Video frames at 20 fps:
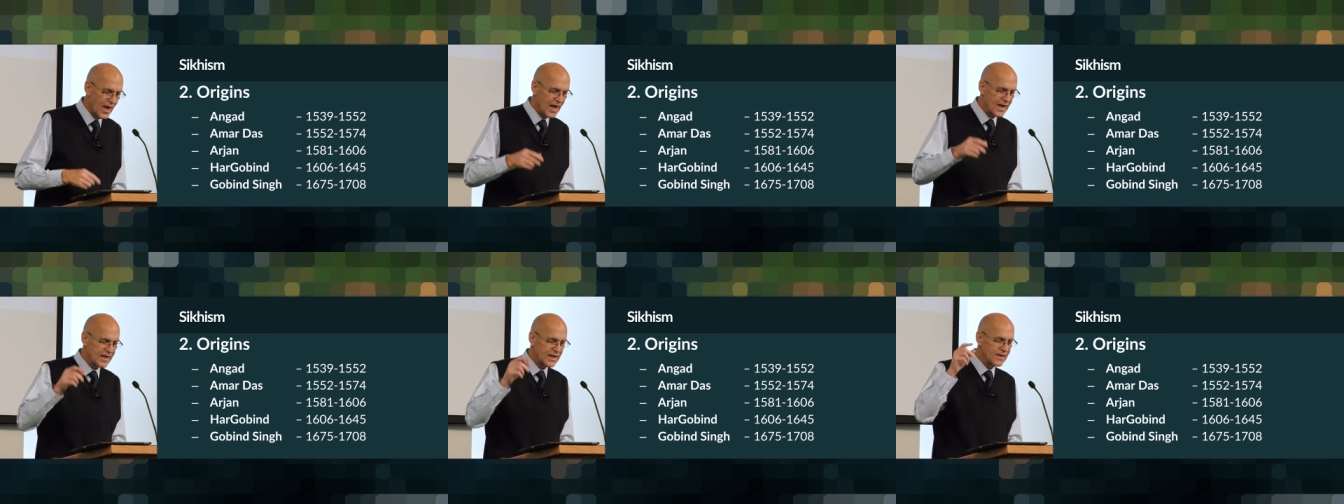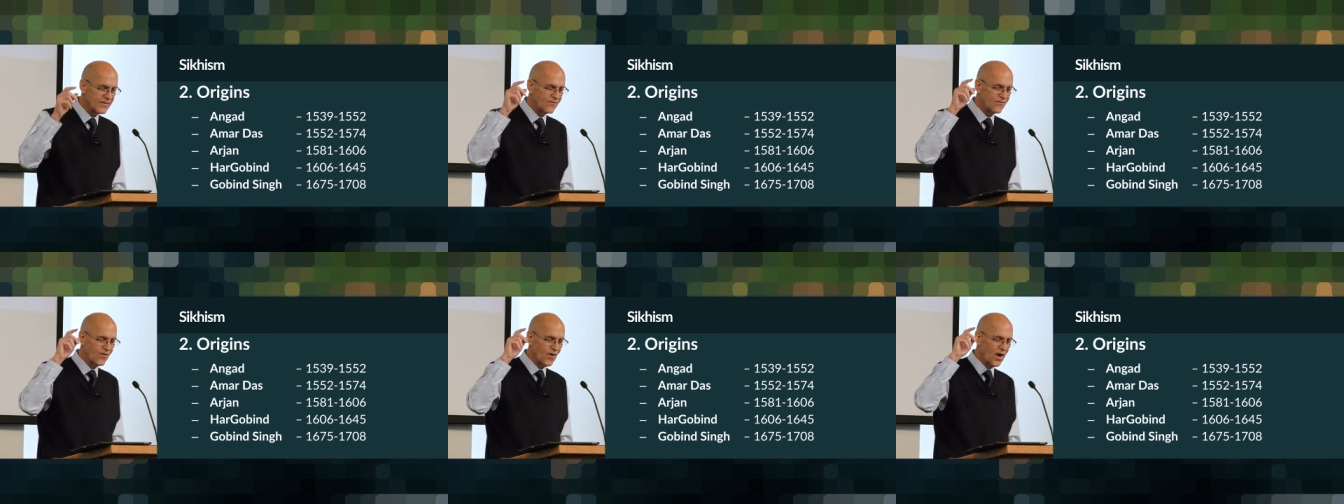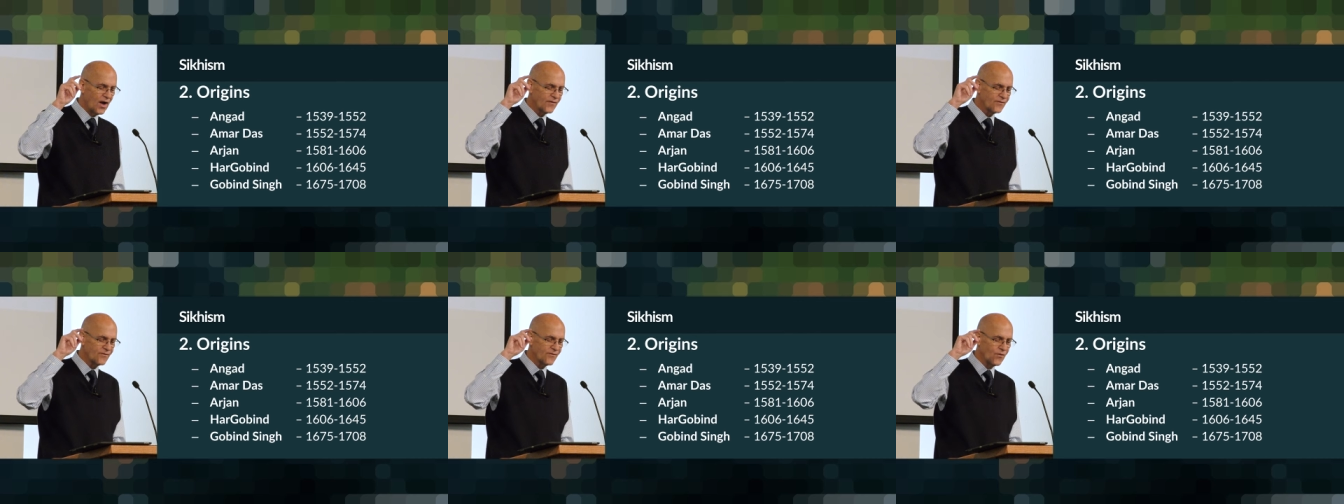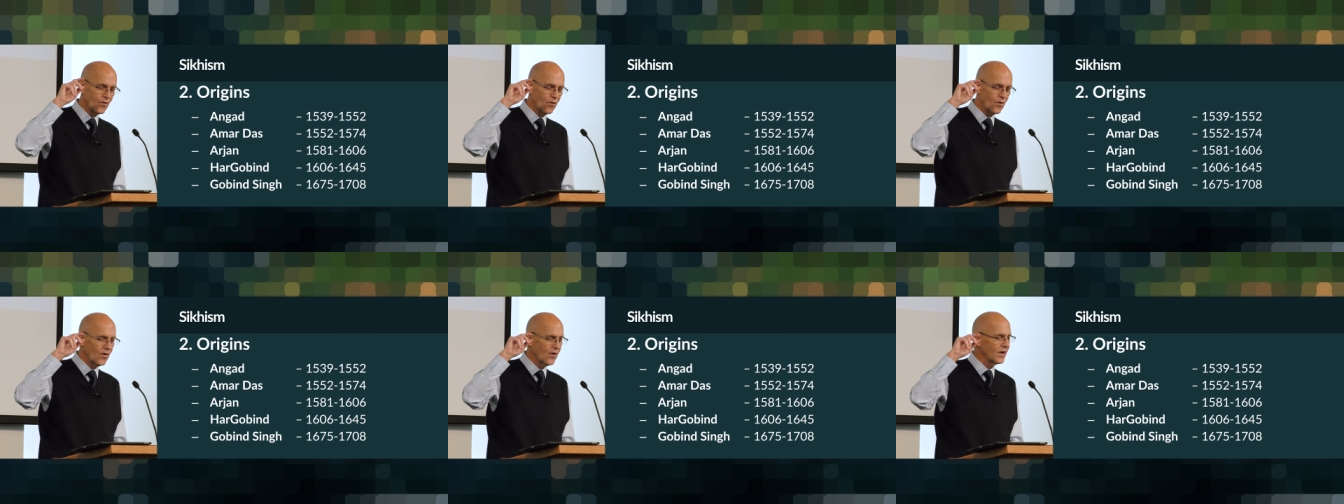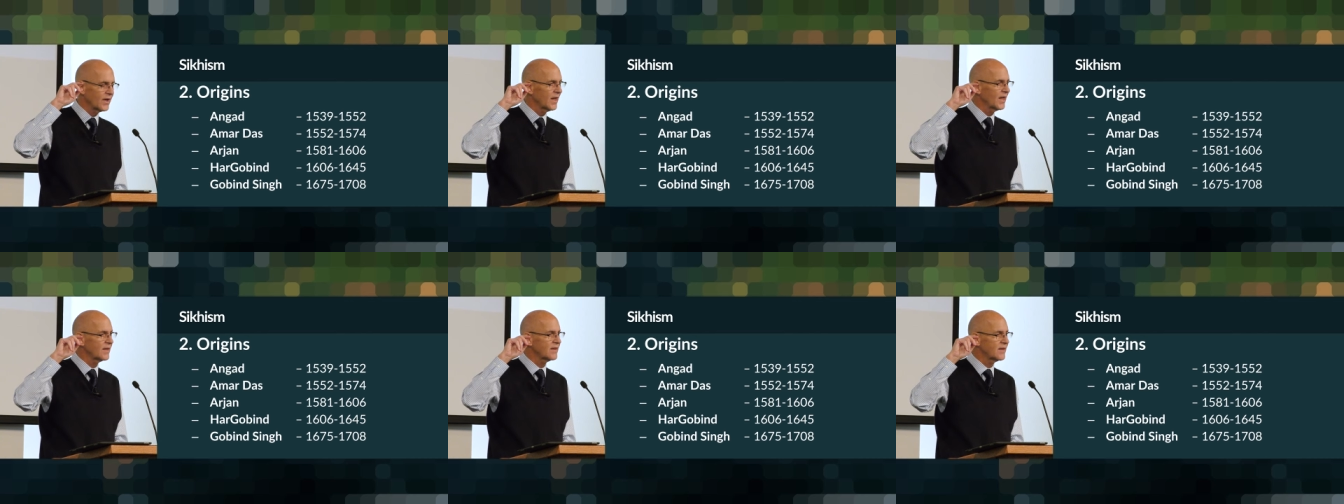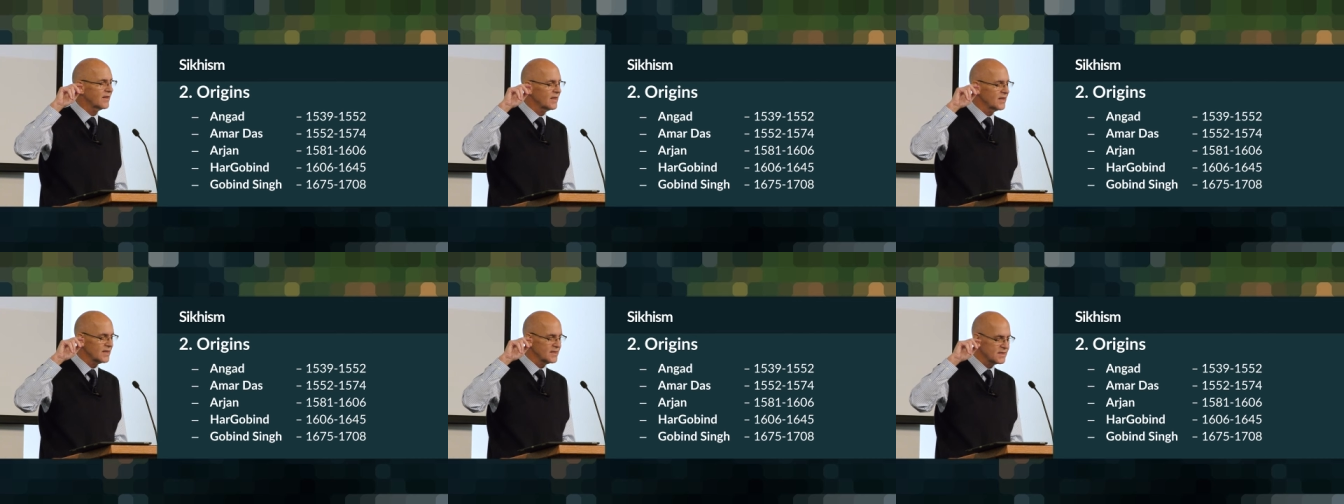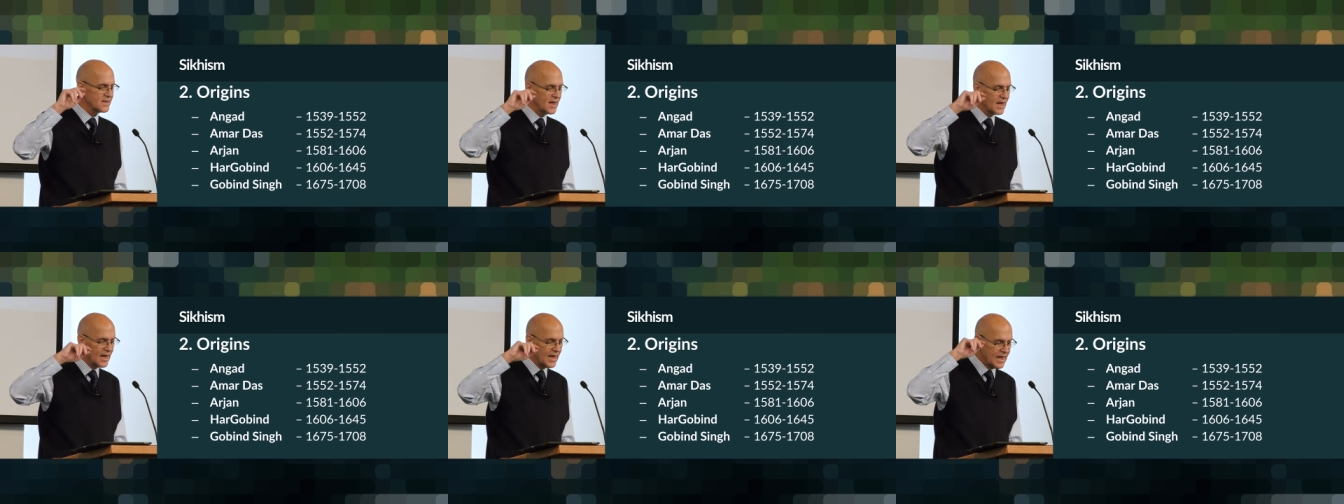and he fought for, get
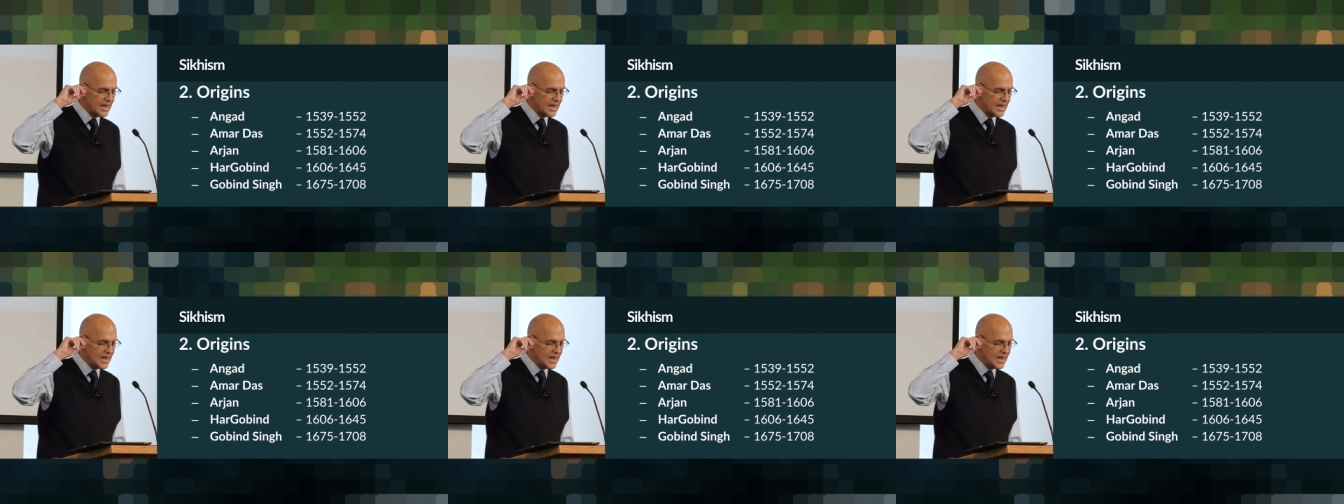this,